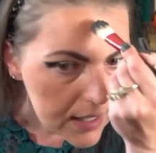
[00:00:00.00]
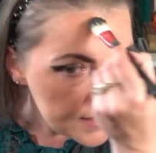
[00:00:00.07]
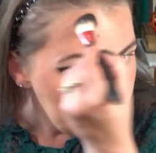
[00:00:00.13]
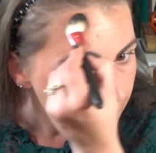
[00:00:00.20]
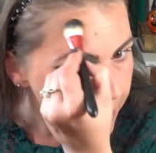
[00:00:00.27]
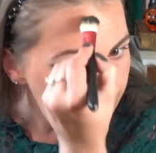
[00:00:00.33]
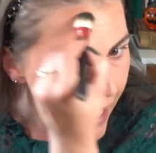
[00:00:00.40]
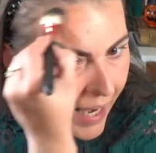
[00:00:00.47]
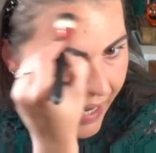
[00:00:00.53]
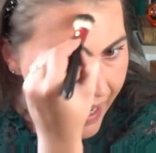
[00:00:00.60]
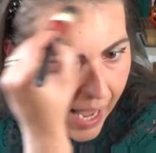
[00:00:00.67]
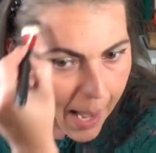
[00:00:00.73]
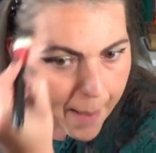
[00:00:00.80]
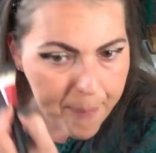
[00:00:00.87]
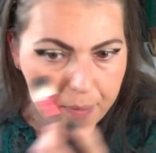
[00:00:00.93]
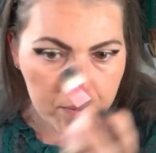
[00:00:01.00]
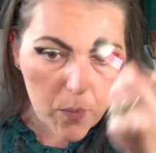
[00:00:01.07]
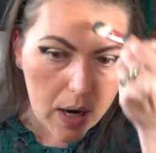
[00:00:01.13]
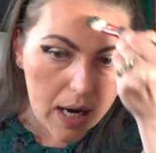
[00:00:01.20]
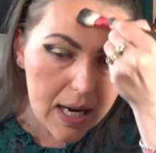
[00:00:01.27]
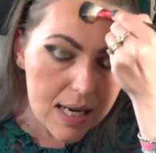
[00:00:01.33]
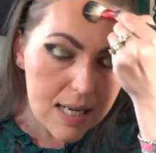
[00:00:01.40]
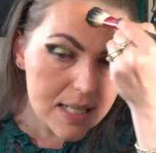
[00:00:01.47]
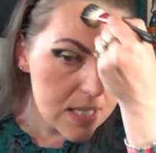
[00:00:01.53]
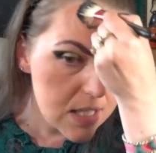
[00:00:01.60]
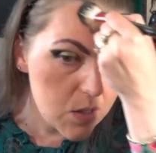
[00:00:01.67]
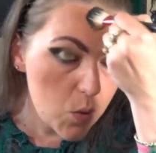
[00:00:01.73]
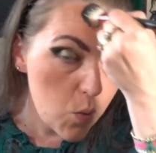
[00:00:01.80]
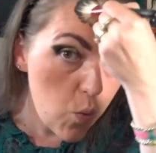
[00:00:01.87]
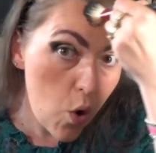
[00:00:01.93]
The black cap
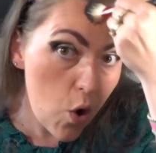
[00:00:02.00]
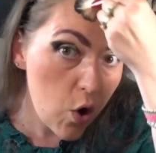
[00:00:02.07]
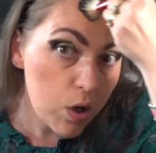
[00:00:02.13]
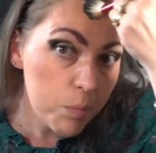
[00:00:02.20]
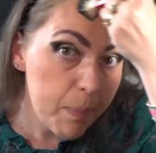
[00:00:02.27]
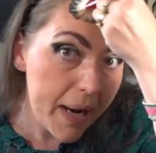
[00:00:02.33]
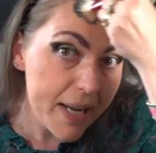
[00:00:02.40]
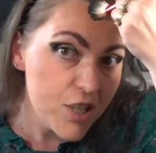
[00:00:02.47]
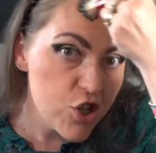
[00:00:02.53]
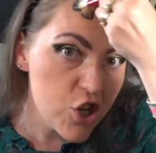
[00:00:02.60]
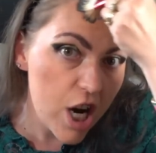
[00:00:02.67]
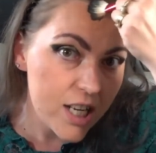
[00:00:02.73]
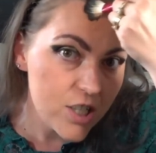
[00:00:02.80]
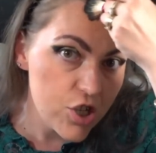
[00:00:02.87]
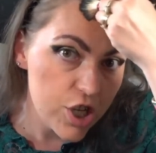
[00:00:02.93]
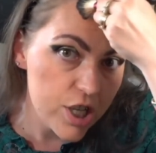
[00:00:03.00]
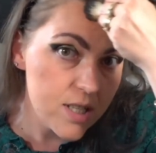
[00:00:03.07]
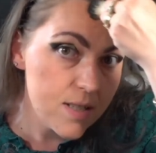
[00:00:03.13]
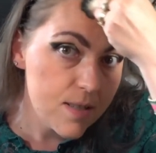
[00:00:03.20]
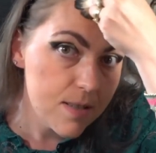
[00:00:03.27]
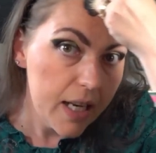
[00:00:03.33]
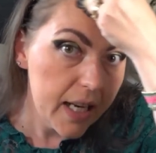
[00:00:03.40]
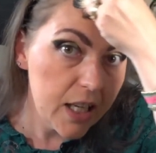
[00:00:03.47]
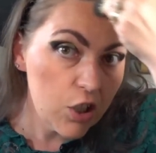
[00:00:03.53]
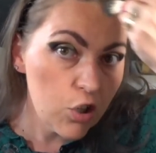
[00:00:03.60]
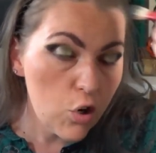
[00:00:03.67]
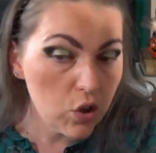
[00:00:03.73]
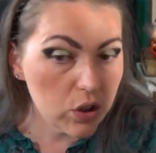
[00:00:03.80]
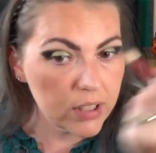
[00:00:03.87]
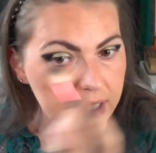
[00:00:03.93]
was worn by judges in
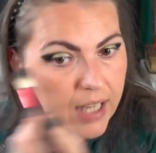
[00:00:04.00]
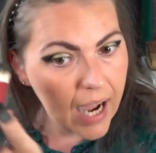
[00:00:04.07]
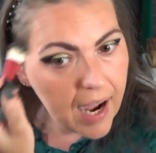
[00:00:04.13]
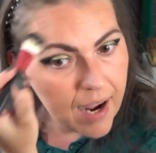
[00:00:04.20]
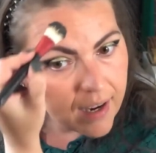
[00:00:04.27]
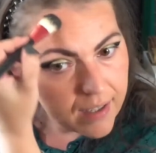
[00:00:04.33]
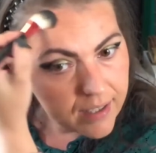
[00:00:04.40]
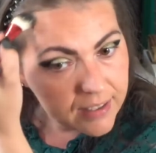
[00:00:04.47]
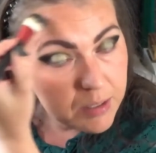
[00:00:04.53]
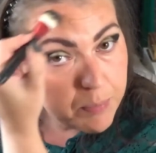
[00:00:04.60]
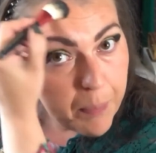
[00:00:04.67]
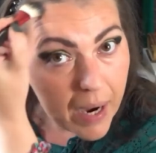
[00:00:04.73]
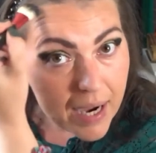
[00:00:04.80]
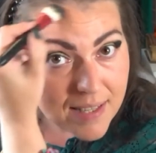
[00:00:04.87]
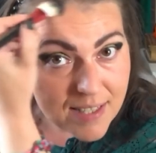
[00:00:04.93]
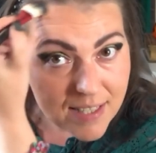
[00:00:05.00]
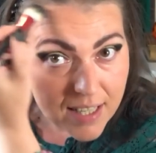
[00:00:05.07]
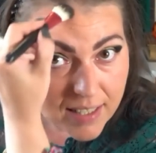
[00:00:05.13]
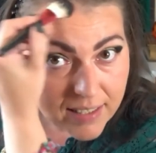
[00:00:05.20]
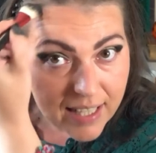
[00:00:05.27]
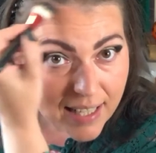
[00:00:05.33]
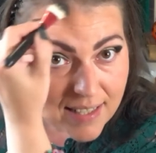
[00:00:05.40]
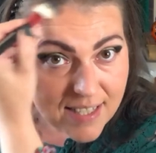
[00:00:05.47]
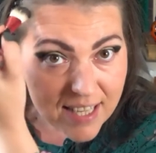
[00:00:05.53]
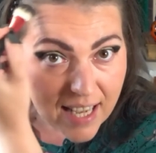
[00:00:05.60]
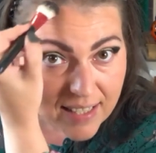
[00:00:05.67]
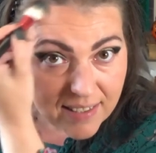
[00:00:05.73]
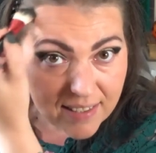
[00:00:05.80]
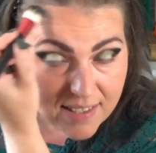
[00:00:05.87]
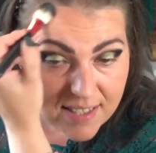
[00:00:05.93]
Northern Ireland passing death
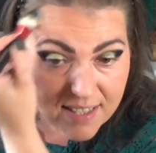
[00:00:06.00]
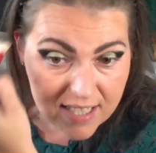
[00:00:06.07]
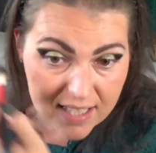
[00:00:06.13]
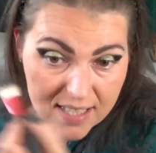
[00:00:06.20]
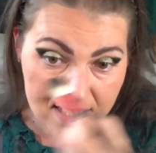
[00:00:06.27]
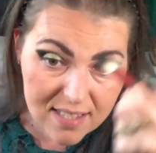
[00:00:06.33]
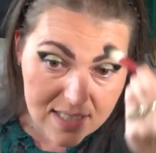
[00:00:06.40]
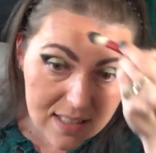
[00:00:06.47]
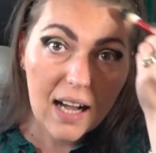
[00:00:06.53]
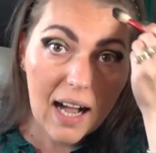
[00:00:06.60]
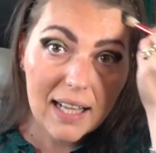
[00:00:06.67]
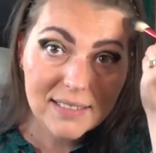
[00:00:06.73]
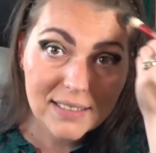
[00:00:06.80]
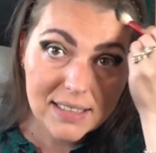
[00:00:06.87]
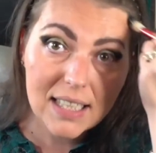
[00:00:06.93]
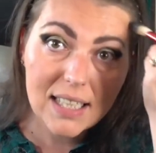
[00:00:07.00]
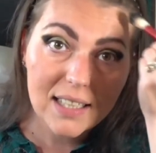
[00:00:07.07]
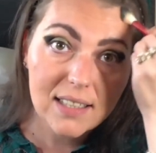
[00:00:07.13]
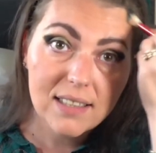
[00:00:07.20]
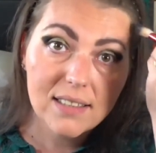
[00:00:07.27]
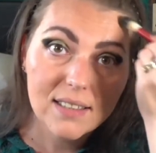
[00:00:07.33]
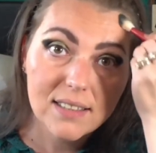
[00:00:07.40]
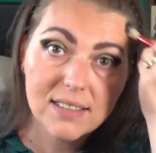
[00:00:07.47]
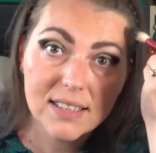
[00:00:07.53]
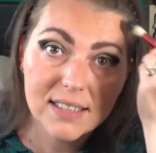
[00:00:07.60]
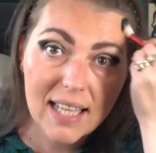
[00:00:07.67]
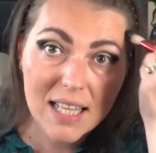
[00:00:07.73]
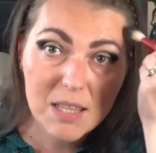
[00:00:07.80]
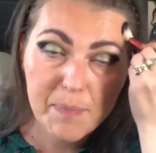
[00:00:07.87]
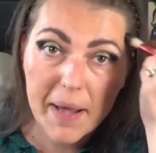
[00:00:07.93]
sentences until the
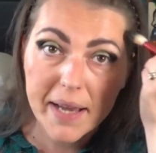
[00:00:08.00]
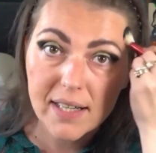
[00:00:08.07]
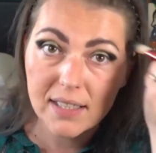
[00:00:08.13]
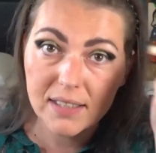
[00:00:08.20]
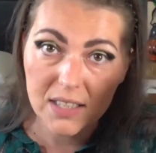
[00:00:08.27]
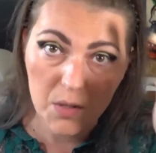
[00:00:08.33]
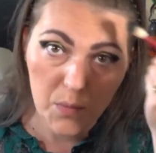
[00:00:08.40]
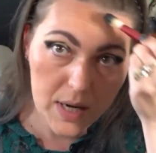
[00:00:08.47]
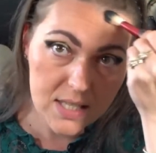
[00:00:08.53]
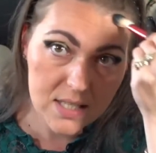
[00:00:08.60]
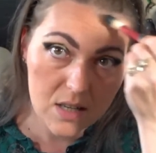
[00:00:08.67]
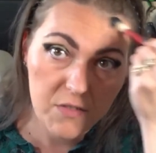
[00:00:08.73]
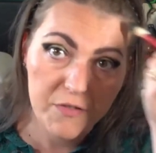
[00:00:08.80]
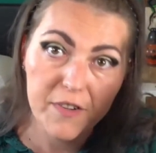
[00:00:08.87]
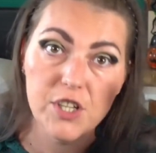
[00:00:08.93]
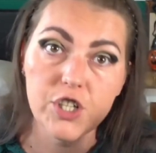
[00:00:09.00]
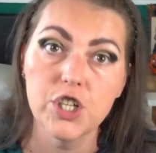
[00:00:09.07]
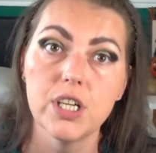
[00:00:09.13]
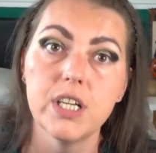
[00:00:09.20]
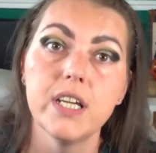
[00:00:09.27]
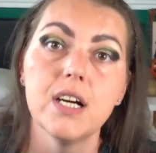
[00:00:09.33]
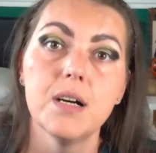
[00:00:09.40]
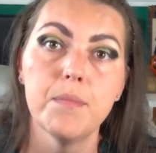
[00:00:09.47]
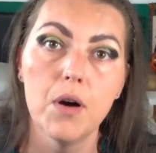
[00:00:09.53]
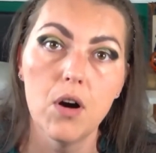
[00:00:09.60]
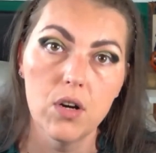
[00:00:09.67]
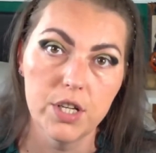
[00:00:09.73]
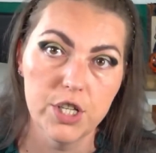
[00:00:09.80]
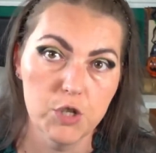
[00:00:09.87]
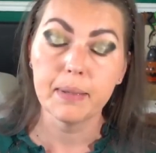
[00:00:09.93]
death penalty was officially
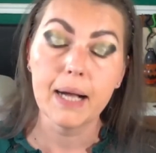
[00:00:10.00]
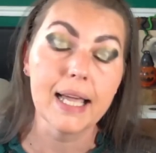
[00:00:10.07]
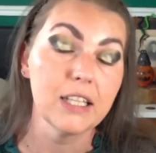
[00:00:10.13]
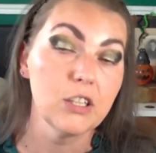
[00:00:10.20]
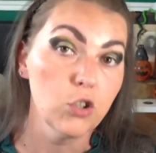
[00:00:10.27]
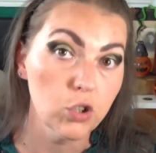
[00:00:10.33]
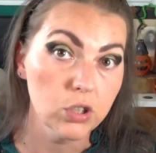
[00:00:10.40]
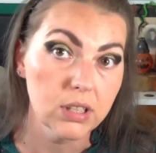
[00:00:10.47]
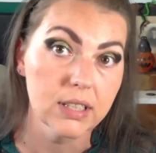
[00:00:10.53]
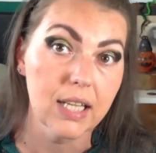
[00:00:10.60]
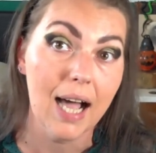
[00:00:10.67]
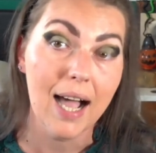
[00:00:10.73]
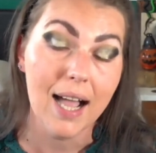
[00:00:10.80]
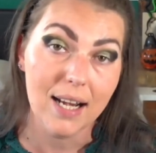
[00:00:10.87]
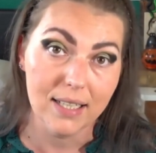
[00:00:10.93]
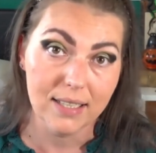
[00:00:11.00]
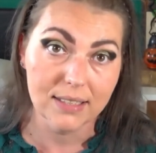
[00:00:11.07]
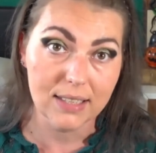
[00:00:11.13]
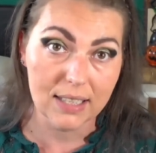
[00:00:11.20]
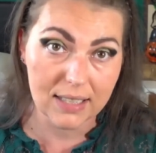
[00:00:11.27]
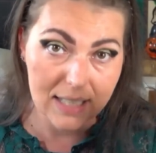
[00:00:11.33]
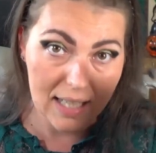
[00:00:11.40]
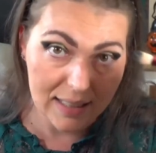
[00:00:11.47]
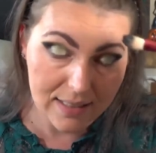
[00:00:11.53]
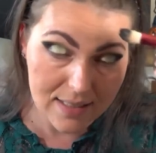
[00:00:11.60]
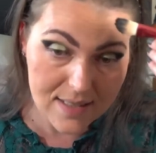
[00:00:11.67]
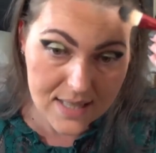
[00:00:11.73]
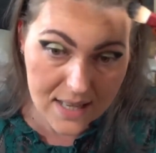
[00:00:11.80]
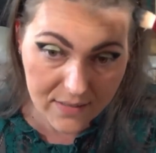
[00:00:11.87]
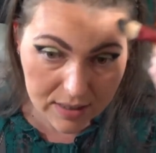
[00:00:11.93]
abolished by Northern Ireland in
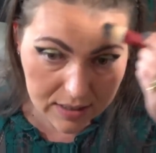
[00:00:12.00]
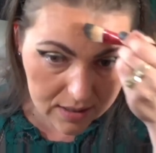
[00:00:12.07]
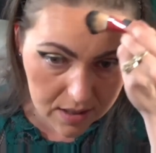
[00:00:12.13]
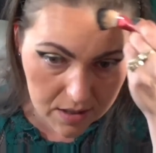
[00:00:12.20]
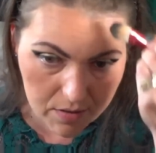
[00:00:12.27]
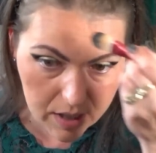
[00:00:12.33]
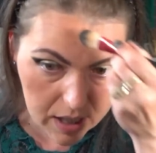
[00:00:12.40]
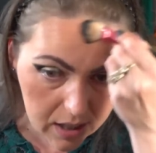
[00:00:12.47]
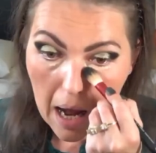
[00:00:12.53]
nineteen seventy-three.